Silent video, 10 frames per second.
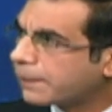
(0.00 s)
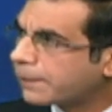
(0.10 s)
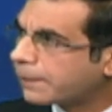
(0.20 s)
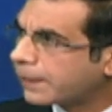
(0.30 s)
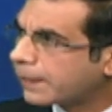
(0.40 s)

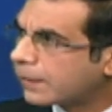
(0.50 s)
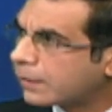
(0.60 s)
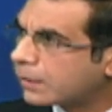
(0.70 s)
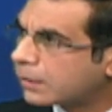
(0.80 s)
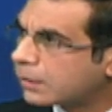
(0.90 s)

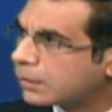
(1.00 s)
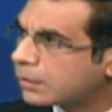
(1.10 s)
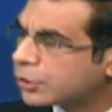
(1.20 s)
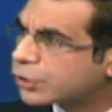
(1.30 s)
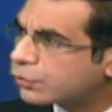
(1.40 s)
So do
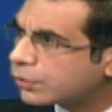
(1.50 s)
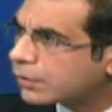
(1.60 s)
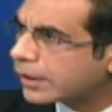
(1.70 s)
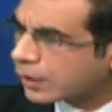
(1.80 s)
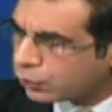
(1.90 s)
you think,
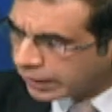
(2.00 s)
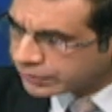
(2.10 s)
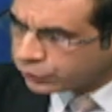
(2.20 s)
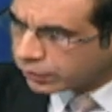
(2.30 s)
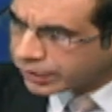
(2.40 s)
as you already
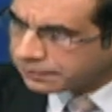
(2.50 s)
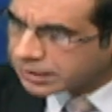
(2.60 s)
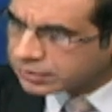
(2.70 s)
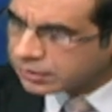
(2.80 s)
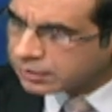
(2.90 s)
mentioned, that
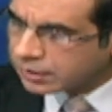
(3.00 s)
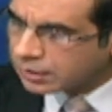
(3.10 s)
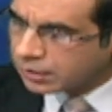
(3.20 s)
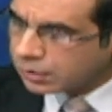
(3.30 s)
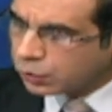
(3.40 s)

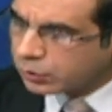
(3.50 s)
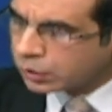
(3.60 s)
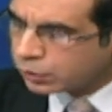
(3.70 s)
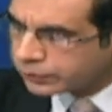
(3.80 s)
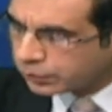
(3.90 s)
one of the
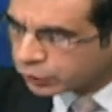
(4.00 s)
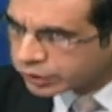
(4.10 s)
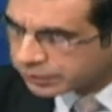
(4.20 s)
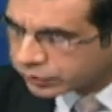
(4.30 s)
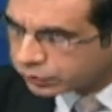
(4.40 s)
possible
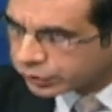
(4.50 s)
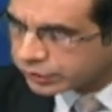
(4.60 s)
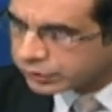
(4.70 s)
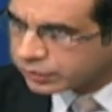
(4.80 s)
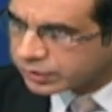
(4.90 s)
solutions to this
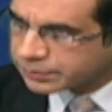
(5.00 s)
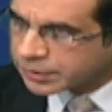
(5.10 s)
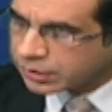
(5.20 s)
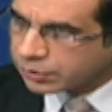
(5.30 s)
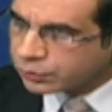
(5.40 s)
particular
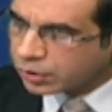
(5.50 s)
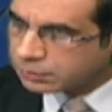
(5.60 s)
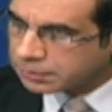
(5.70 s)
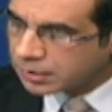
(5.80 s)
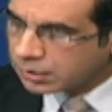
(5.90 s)
problem
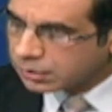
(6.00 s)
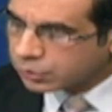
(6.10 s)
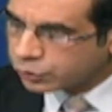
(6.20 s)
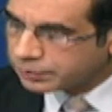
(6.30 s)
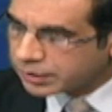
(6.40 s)
could be the
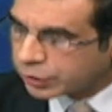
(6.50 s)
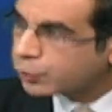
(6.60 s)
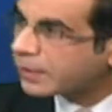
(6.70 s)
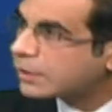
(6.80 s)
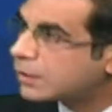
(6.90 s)

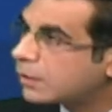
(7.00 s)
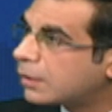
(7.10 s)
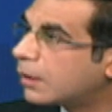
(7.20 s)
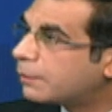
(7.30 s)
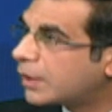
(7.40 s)
humanitarian
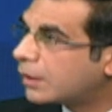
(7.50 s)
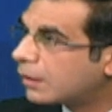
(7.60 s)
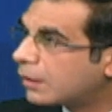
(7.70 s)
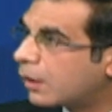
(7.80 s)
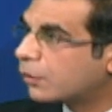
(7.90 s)
appeal
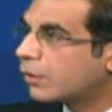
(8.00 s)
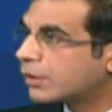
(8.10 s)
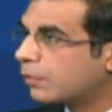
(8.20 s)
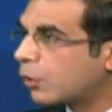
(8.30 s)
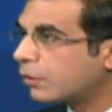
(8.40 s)
across the border on
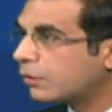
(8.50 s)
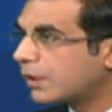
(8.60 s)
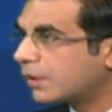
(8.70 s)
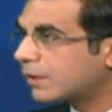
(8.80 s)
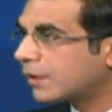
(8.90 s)
the other
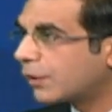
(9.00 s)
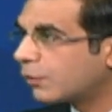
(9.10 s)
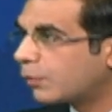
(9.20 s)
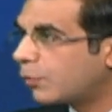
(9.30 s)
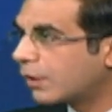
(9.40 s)
side of the border?
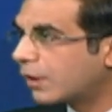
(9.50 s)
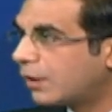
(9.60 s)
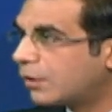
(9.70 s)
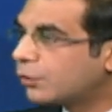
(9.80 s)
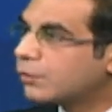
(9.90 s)
Do you
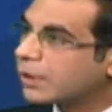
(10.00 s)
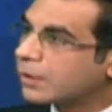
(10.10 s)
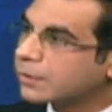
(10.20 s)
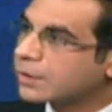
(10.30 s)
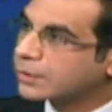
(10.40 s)
think that's
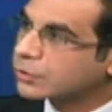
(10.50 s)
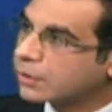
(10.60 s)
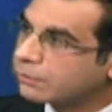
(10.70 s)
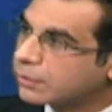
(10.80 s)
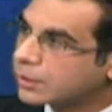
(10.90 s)
going to work out?